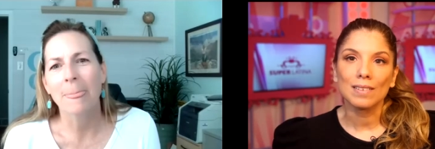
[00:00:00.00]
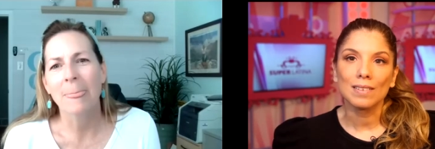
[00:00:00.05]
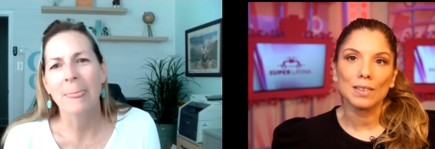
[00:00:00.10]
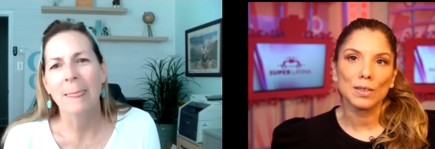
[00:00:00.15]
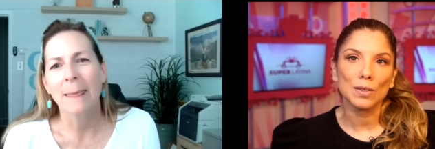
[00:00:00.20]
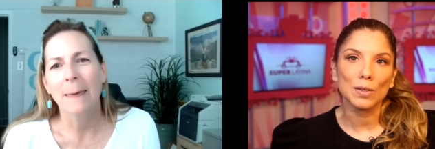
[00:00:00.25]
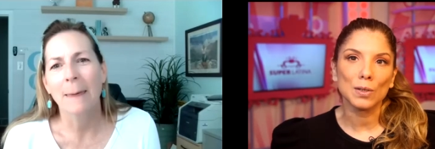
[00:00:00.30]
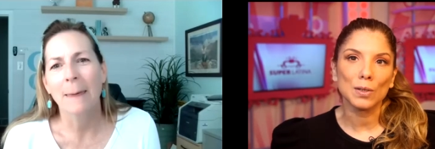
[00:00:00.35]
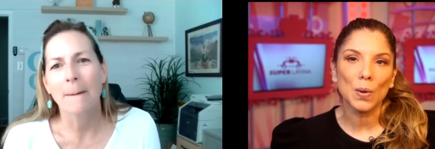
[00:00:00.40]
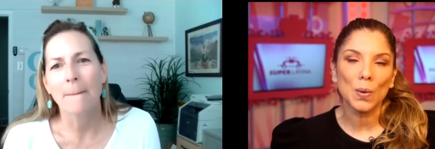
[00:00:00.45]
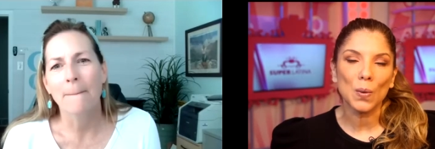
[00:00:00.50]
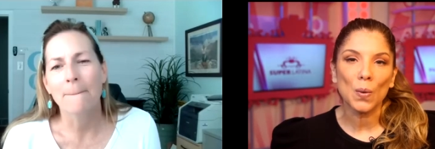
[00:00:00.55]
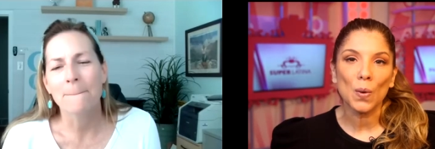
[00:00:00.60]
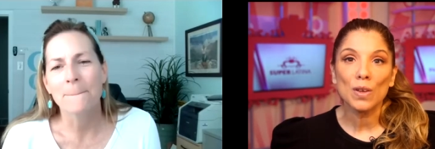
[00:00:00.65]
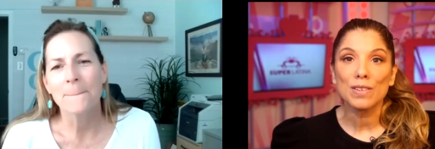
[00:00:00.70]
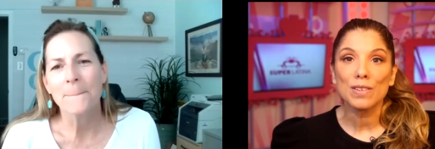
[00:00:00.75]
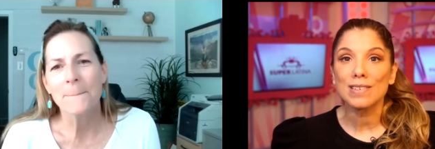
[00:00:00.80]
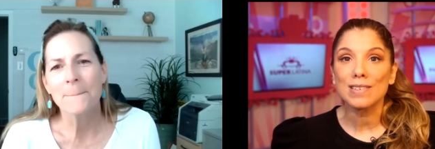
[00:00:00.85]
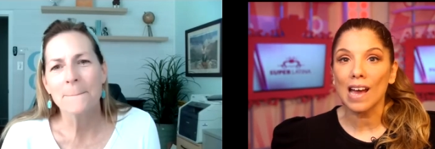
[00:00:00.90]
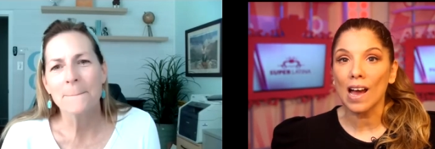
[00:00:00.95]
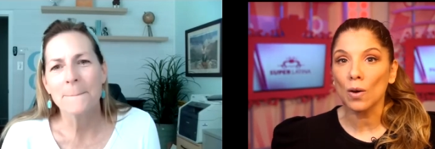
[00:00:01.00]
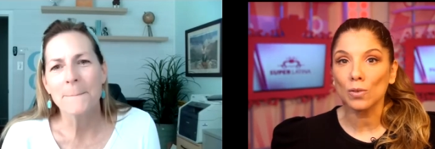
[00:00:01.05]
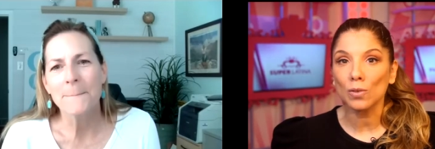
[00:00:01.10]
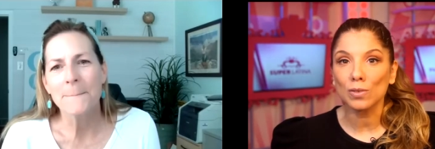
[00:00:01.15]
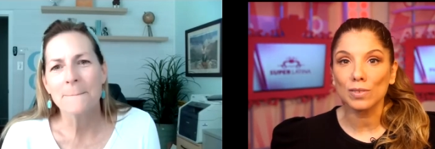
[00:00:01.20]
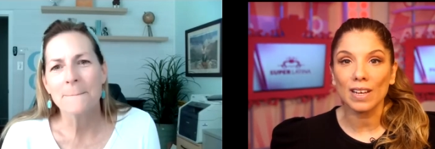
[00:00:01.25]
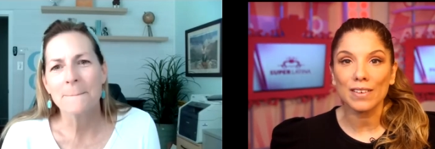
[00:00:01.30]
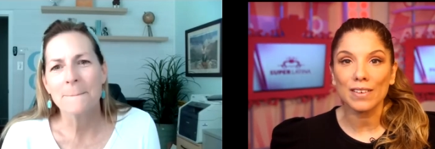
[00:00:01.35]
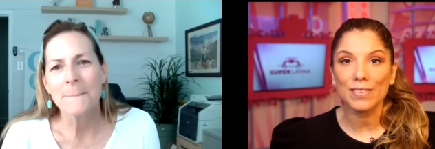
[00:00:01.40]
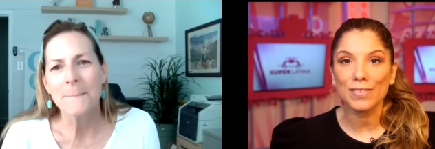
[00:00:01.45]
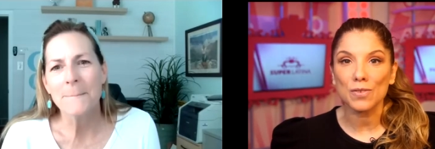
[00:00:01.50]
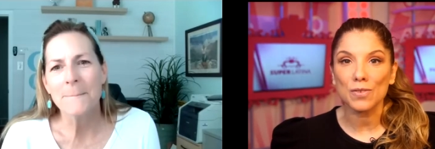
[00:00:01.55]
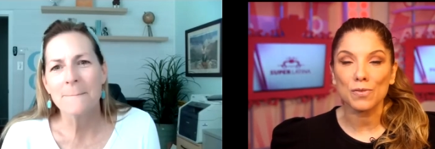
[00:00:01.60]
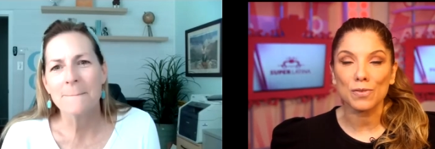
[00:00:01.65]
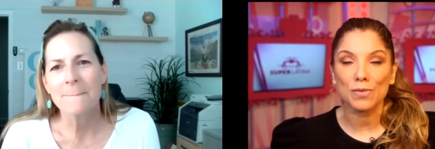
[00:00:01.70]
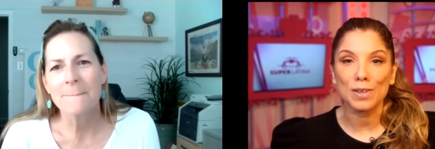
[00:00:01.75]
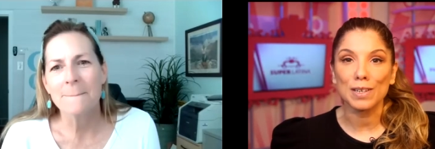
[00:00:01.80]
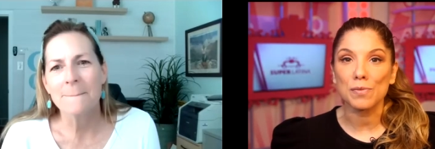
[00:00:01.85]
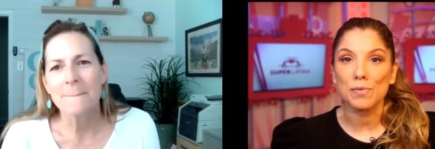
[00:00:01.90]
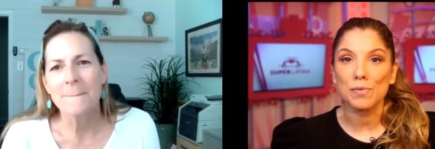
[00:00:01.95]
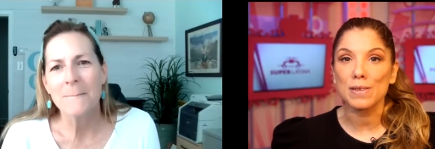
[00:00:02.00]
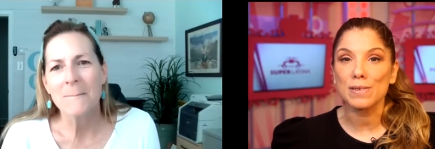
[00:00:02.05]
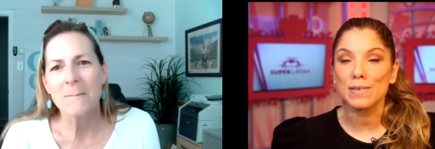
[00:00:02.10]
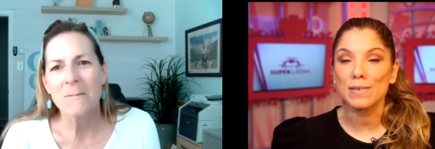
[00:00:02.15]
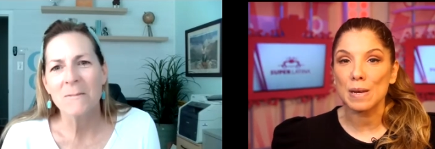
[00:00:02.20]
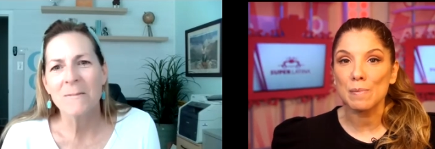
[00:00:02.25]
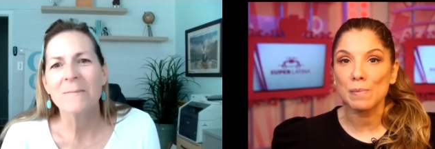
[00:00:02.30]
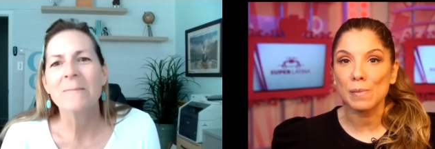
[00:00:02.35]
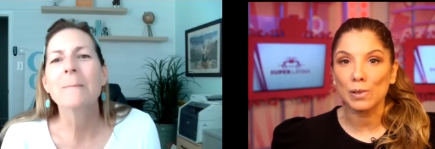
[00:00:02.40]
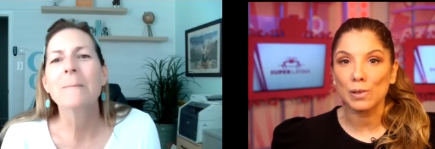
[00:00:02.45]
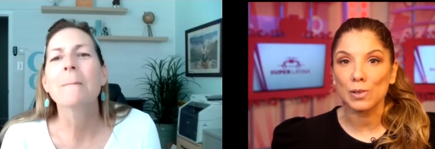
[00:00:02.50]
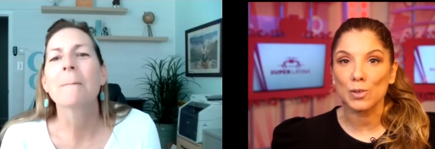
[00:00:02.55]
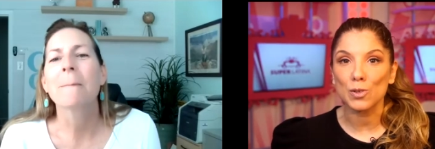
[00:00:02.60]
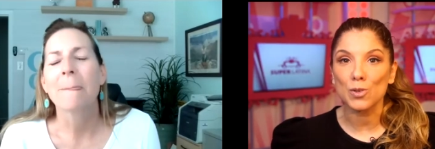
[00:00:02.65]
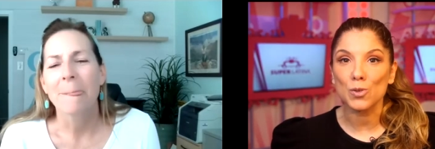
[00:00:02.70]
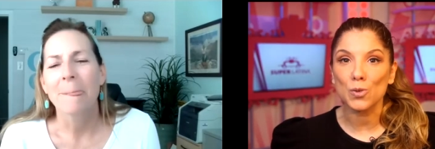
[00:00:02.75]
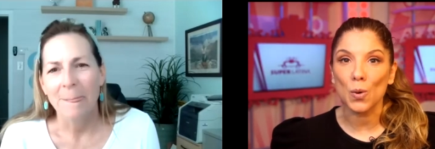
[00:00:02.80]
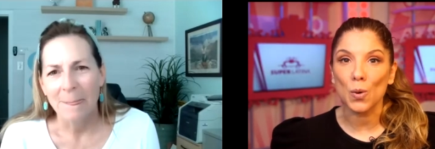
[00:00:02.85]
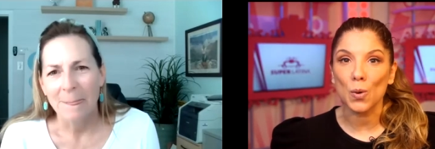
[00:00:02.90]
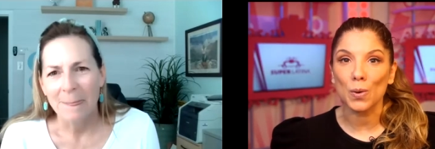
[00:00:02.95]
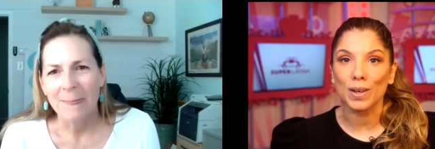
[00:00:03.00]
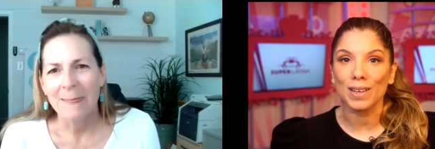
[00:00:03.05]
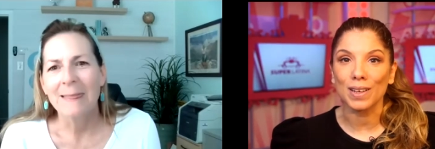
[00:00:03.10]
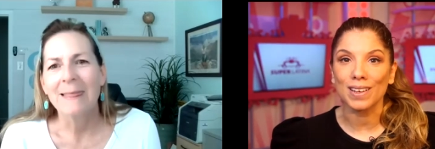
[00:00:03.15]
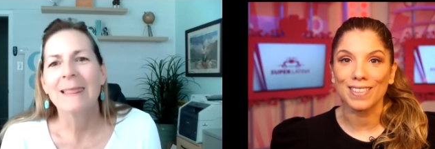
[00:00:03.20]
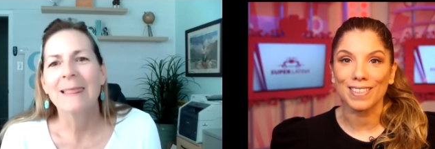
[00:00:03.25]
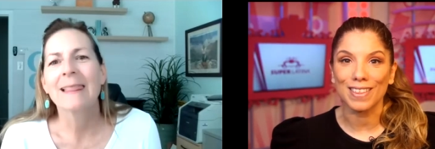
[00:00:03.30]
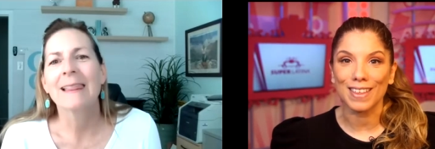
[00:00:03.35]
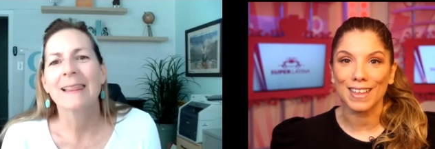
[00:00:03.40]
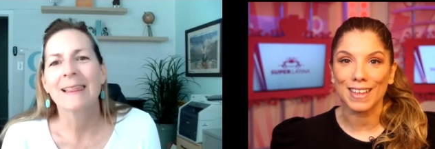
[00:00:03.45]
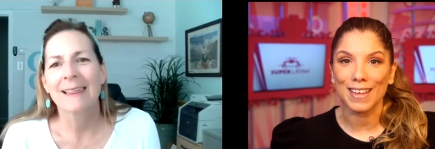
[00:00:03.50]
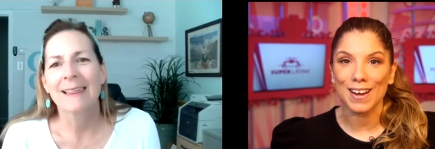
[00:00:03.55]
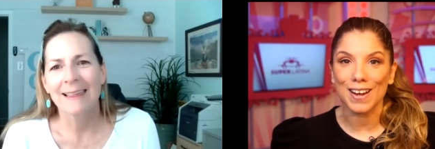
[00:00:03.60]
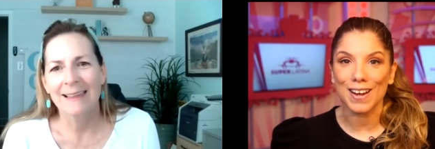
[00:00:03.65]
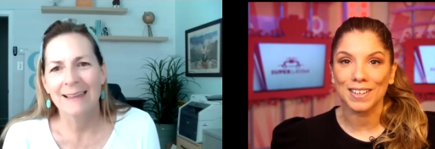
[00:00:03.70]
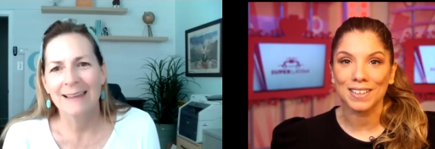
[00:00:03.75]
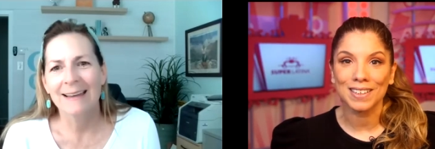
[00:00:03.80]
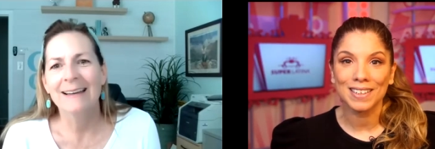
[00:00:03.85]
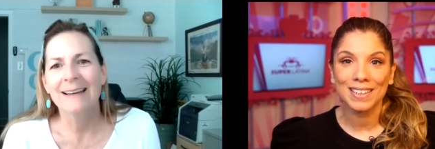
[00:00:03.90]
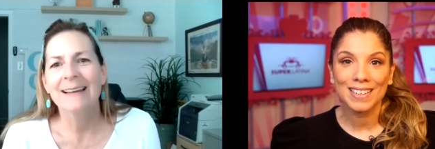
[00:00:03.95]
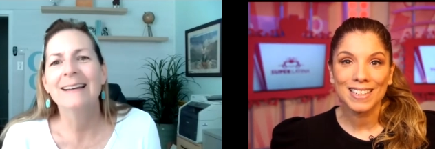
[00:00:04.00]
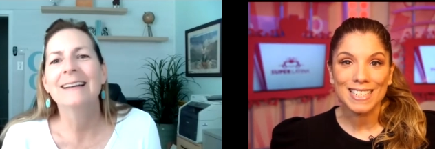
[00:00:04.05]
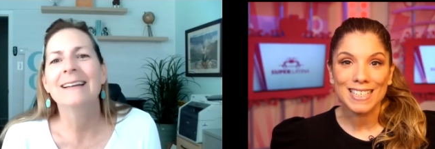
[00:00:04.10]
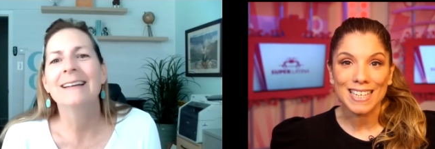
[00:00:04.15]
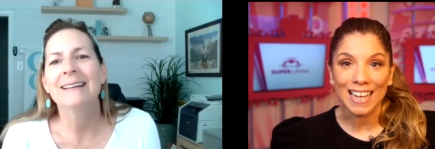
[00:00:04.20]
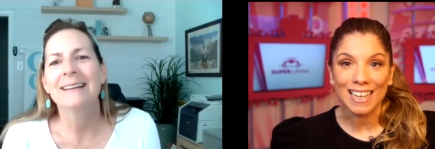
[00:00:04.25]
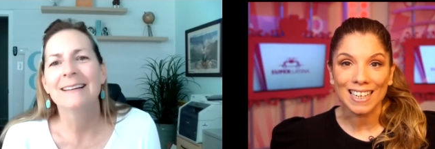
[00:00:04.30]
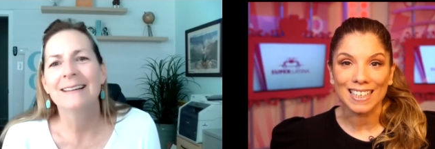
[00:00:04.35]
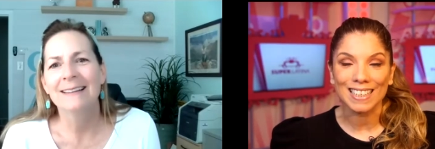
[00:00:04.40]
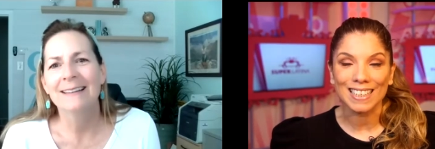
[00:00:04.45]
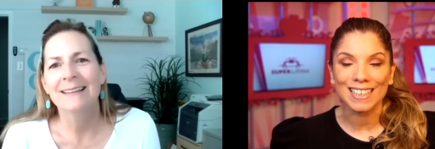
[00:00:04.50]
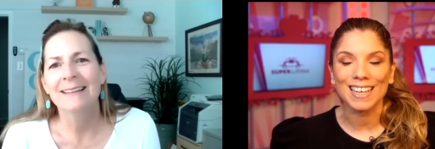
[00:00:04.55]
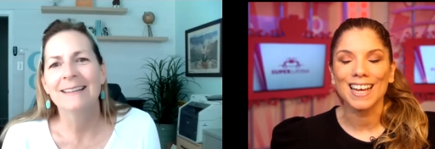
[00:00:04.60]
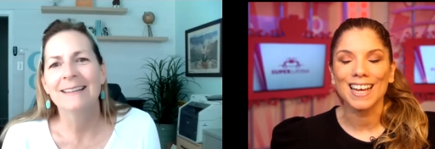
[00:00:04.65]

Speaker 1: you know sound doesn't really resemble the story they are telling